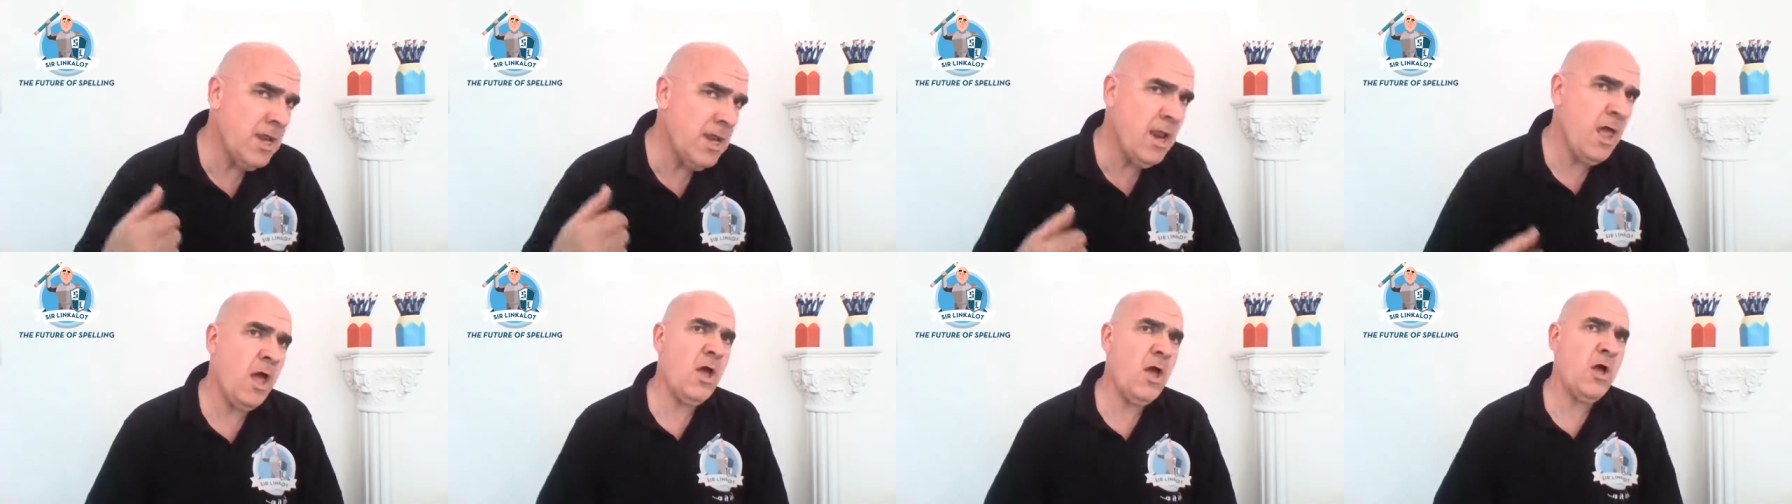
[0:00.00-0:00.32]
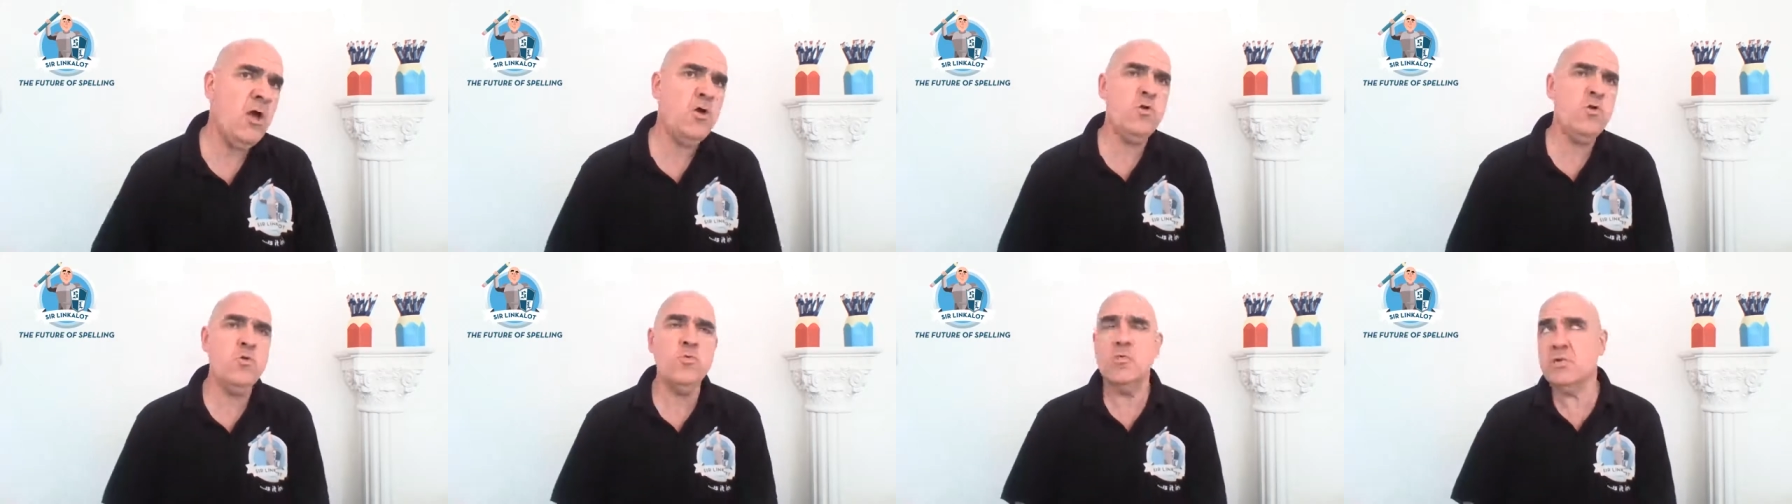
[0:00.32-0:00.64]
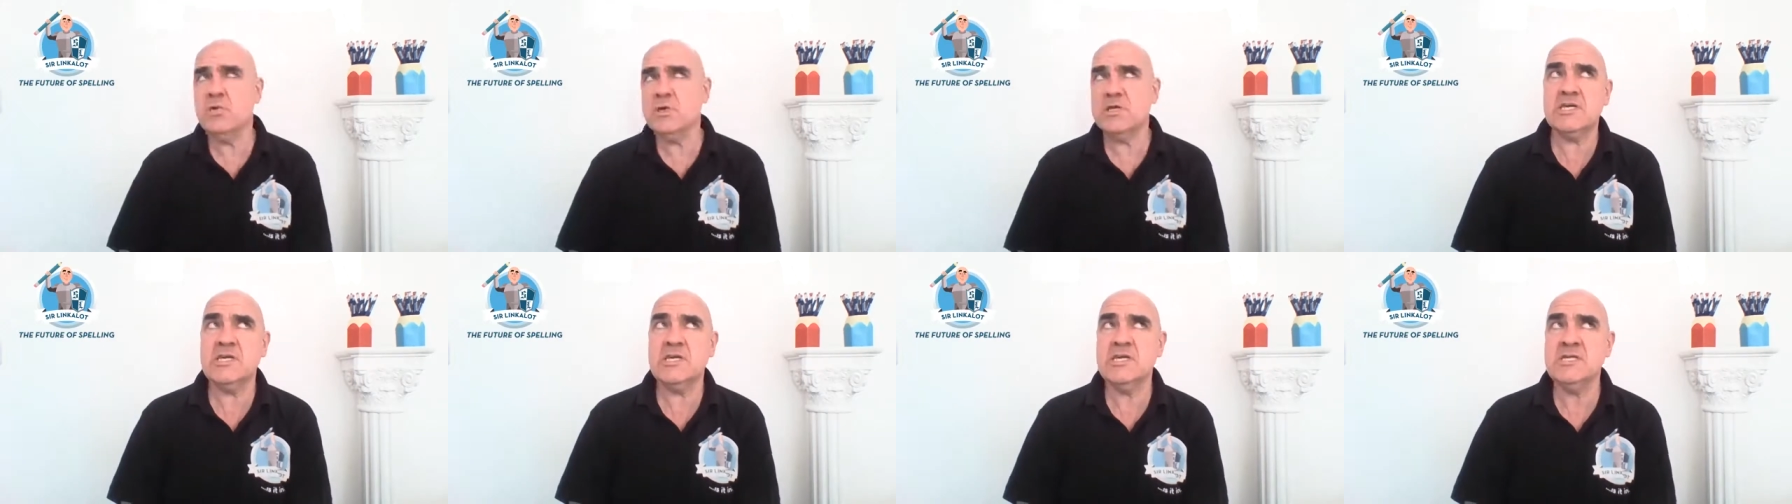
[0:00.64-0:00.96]
know.
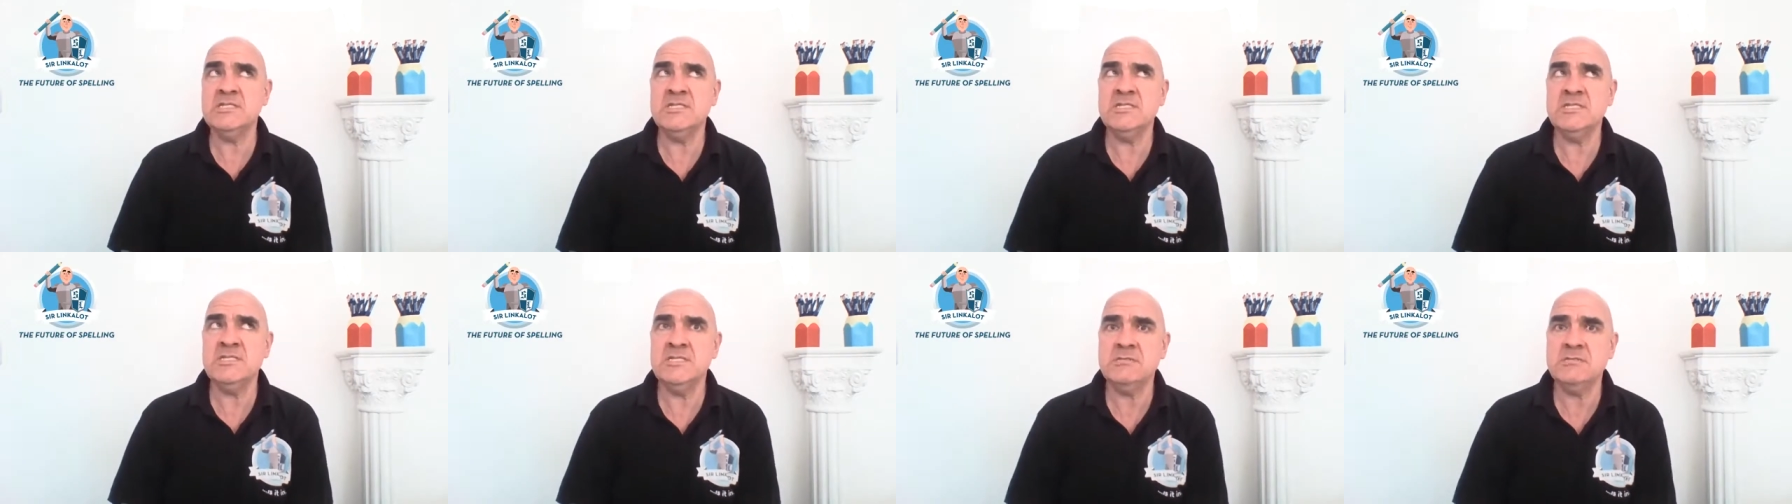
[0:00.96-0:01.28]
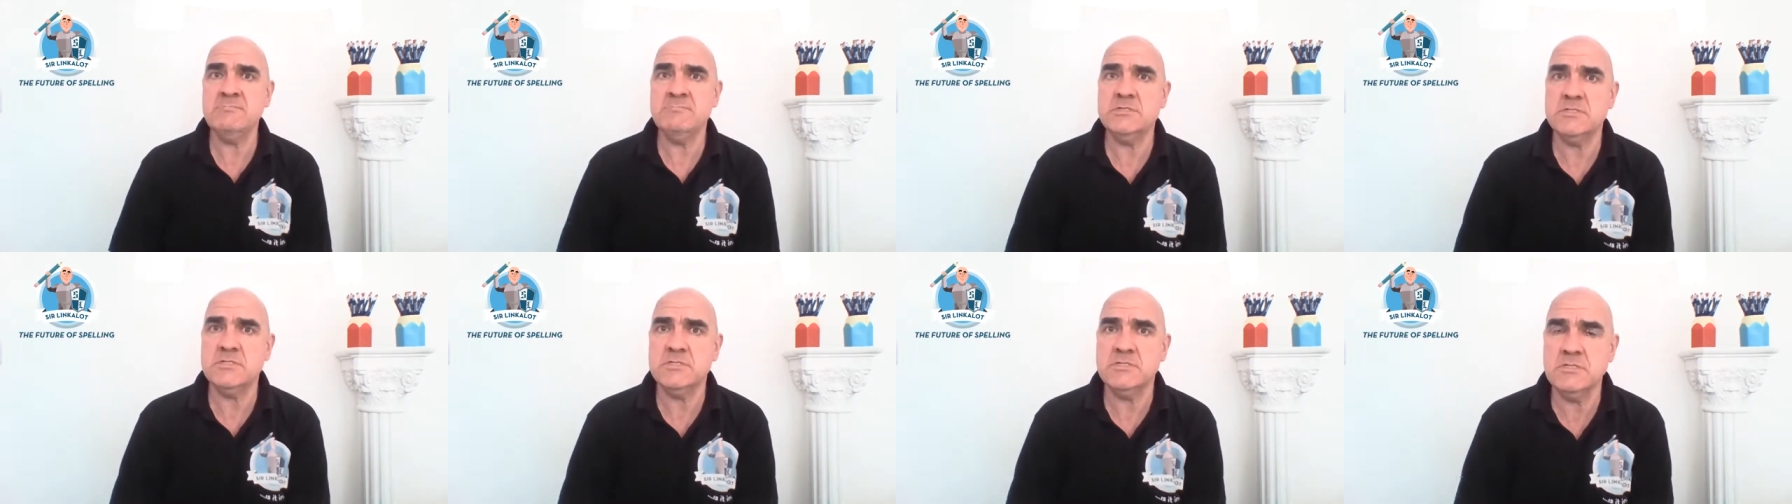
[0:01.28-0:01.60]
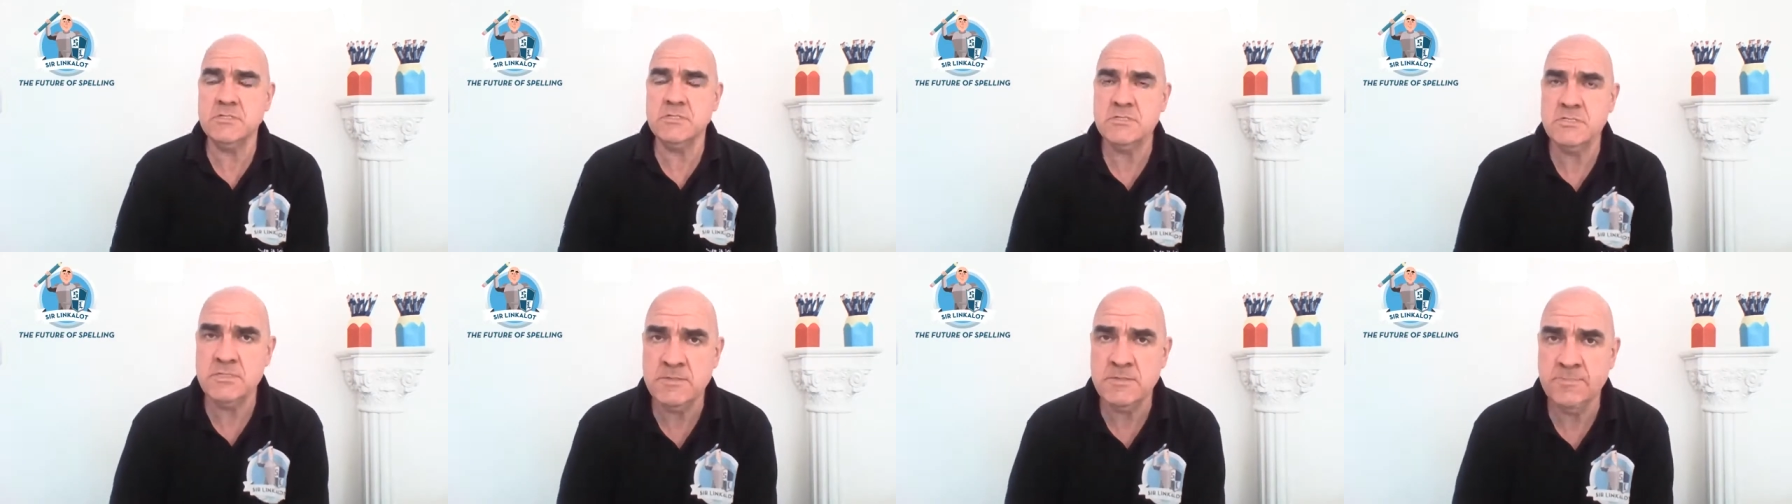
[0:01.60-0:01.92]
Come
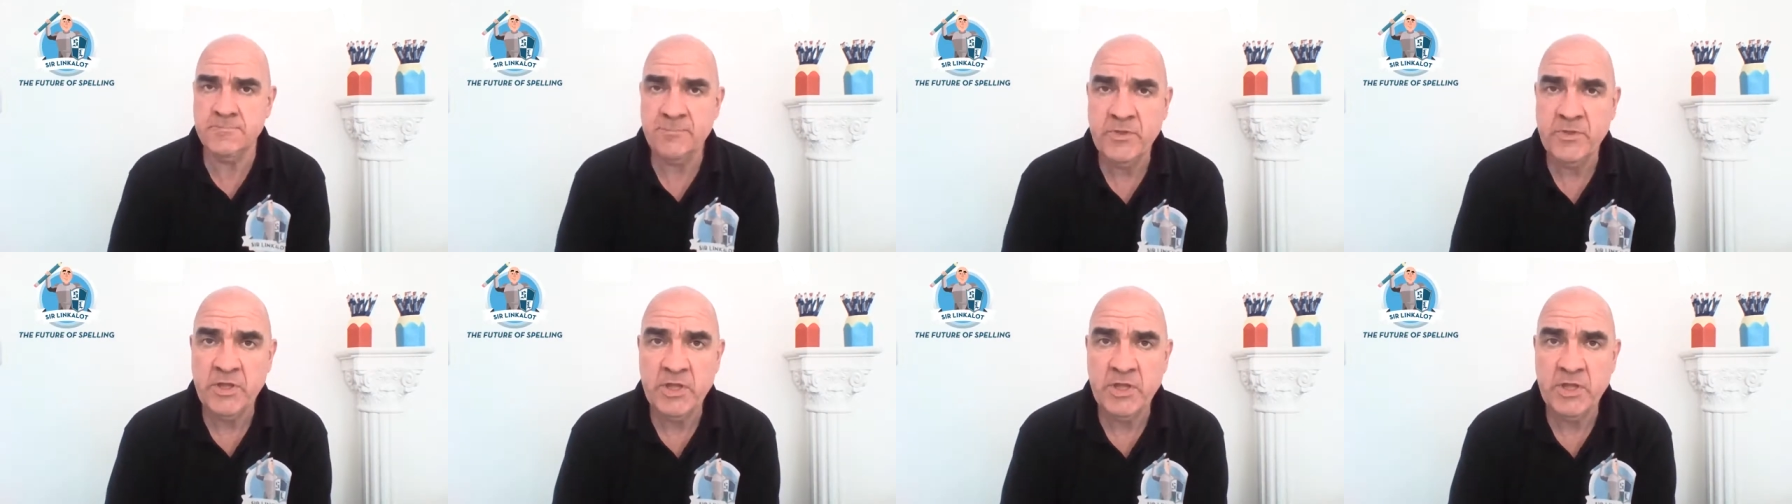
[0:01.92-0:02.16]
on.